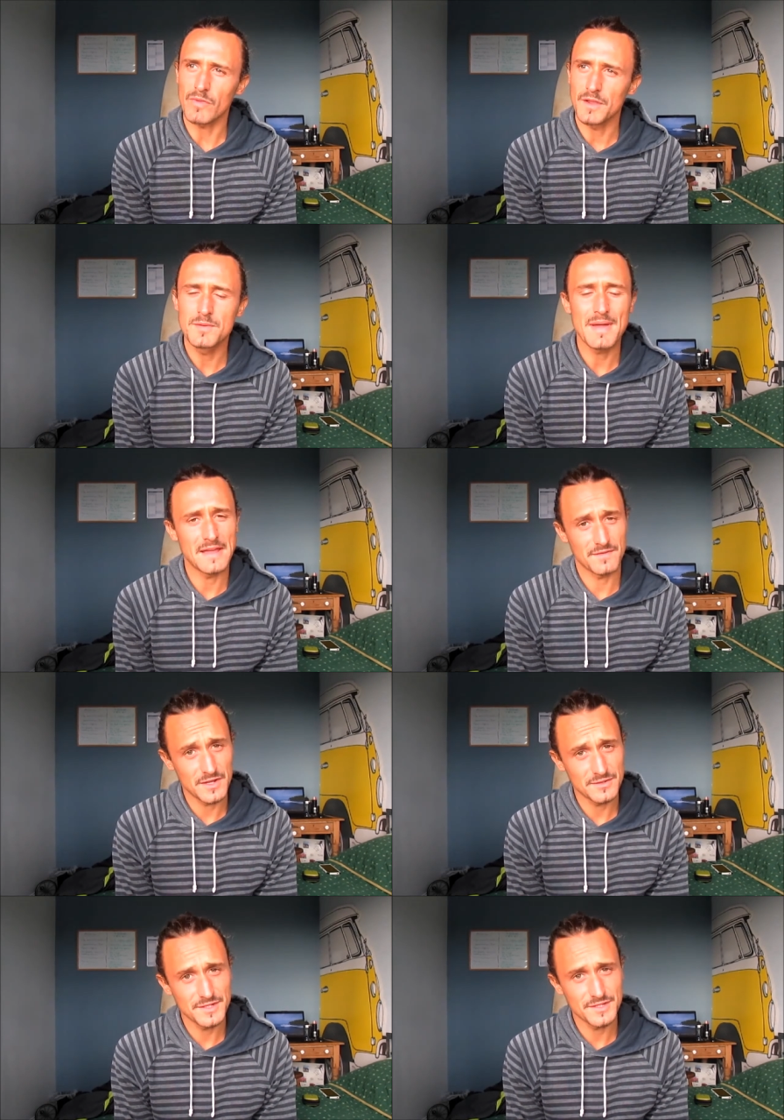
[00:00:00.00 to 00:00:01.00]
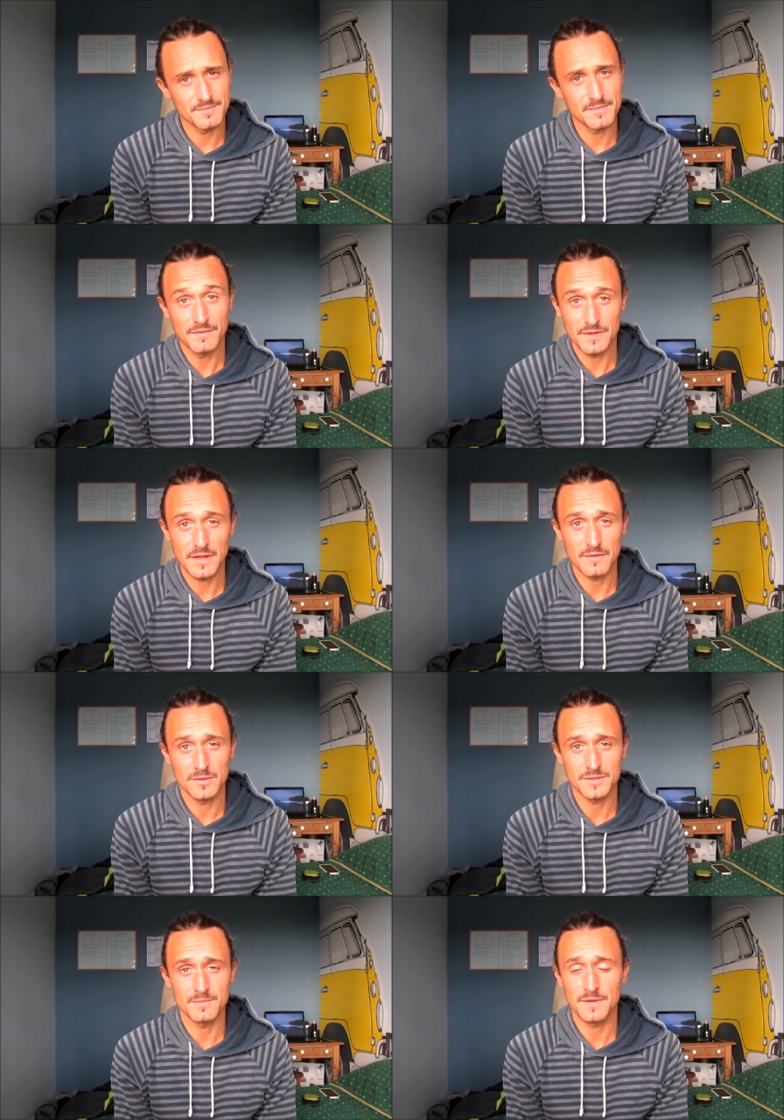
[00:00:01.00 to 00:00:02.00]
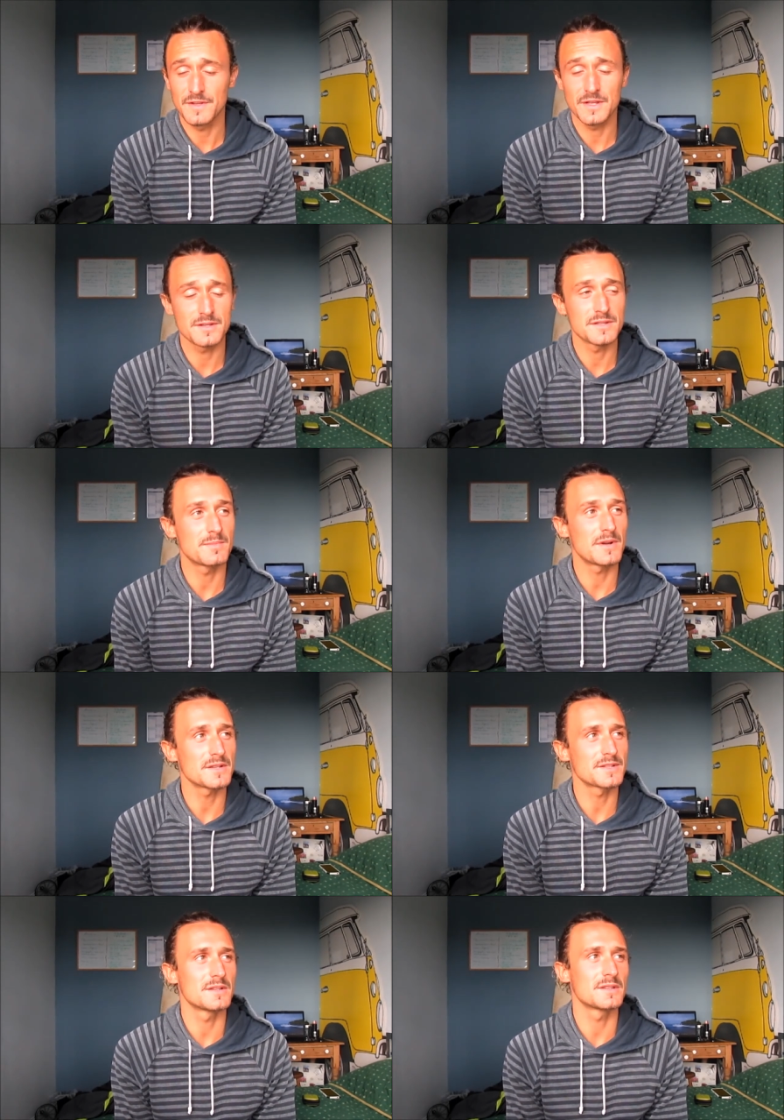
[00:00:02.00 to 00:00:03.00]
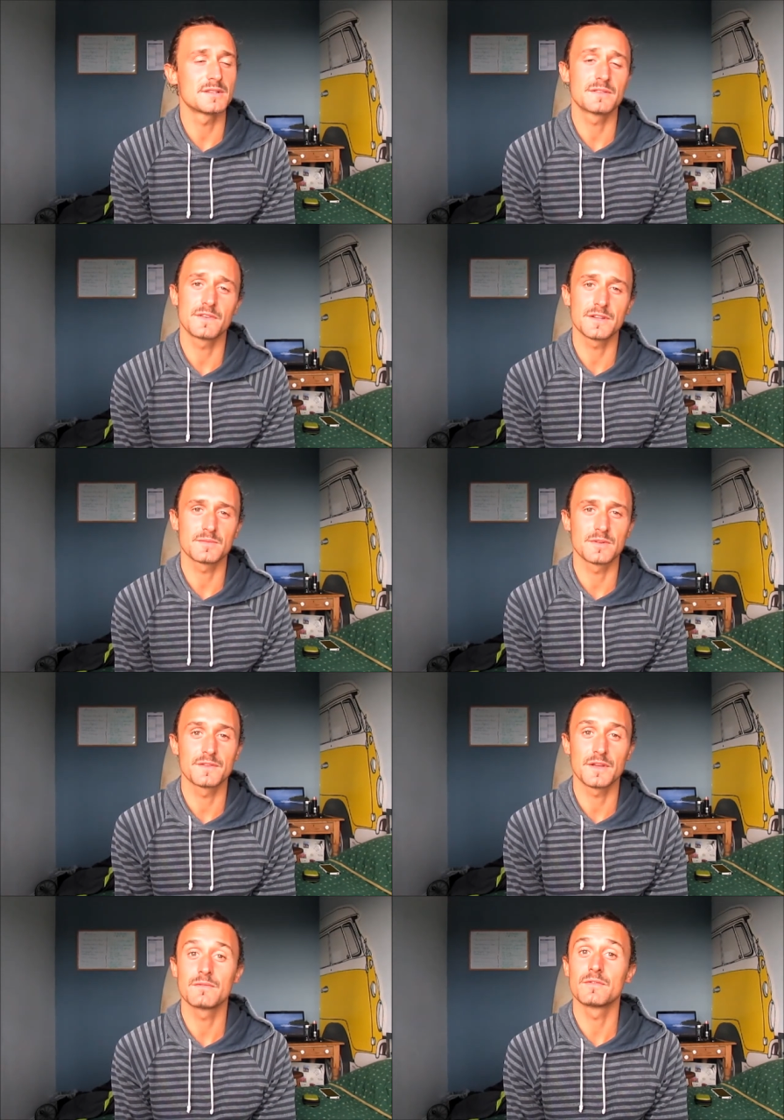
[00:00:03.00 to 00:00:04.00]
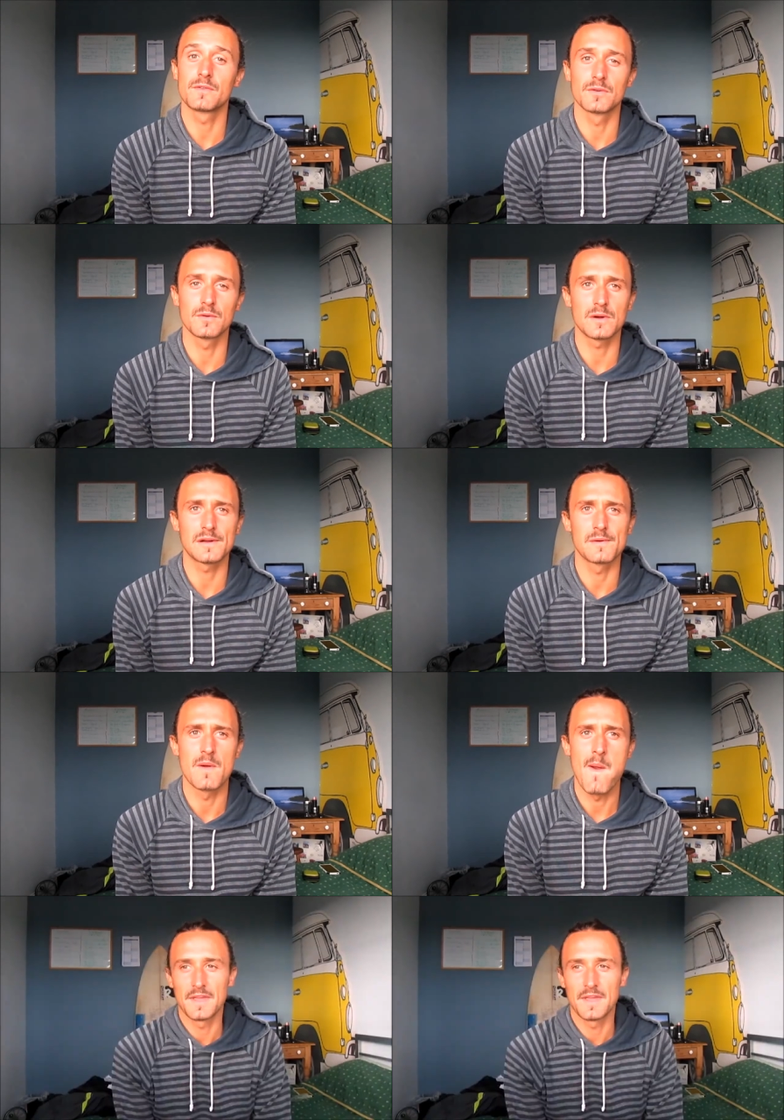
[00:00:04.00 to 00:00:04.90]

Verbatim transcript: you may have noticed if you have watched my videos in the past that this is the first one I've done for a while.